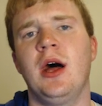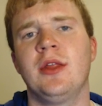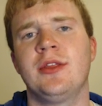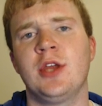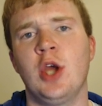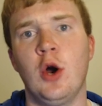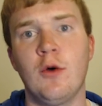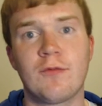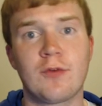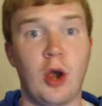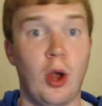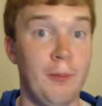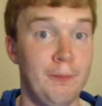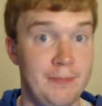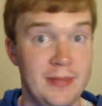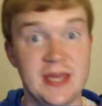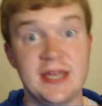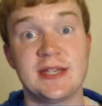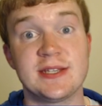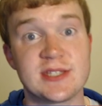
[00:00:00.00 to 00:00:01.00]
overall
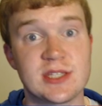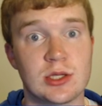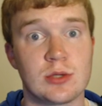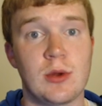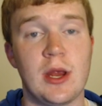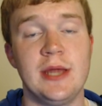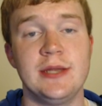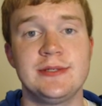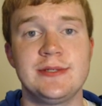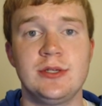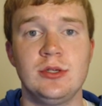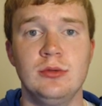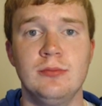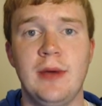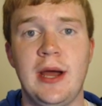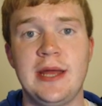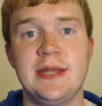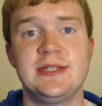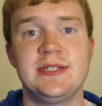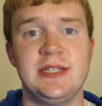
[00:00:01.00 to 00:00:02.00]
biggest threat to
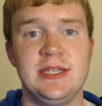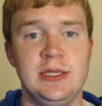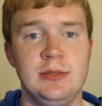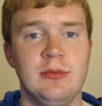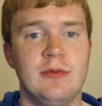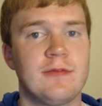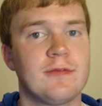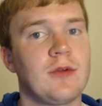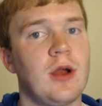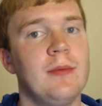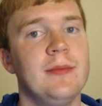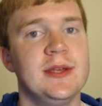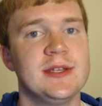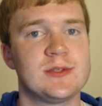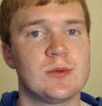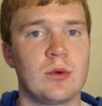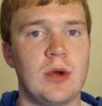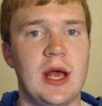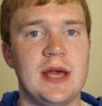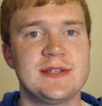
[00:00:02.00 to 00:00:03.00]
my team from
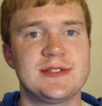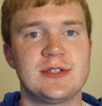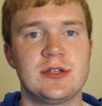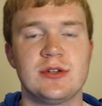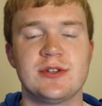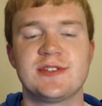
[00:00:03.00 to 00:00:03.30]
his roster.